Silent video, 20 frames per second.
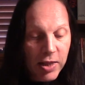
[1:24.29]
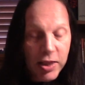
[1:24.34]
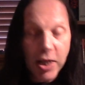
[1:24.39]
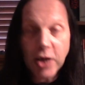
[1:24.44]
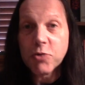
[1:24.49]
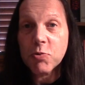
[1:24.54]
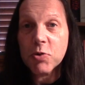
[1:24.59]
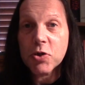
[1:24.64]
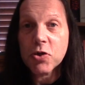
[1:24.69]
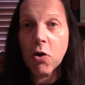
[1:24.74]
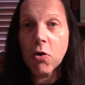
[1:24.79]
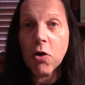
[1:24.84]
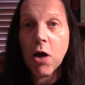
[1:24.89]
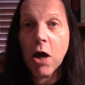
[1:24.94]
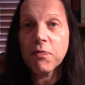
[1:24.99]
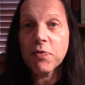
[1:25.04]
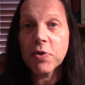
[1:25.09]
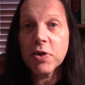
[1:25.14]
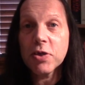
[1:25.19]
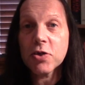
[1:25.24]

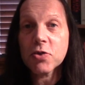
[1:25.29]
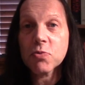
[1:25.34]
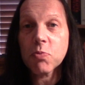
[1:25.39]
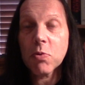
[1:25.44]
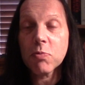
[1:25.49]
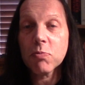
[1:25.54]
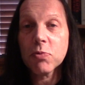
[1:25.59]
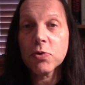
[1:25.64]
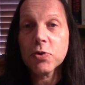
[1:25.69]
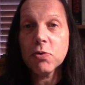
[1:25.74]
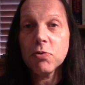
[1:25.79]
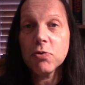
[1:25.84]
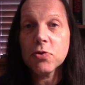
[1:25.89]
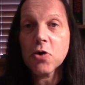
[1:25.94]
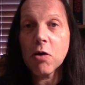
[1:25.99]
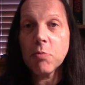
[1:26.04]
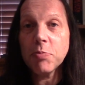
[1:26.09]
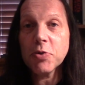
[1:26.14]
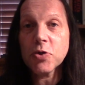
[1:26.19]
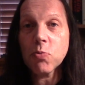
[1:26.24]
Hopefully this one will do the
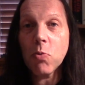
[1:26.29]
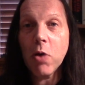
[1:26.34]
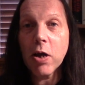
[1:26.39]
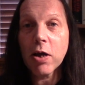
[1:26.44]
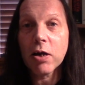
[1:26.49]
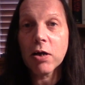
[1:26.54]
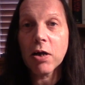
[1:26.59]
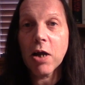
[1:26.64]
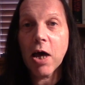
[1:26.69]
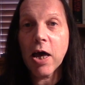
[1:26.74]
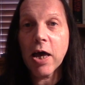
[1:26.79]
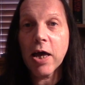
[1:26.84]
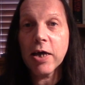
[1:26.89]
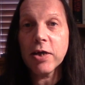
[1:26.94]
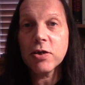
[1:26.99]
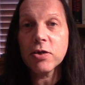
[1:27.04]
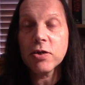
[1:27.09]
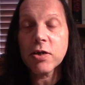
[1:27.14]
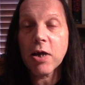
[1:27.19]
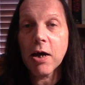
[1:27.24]
job as well.
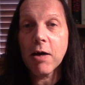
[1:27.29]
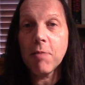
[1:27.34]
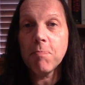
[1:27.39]
And